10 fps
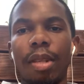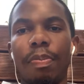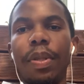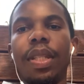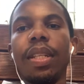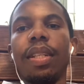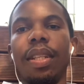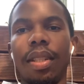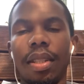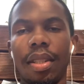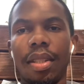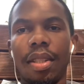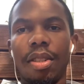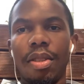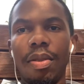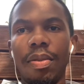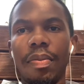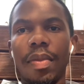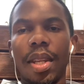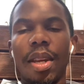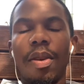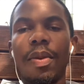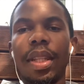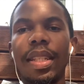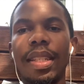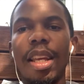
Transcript: repeatedly, you know, with the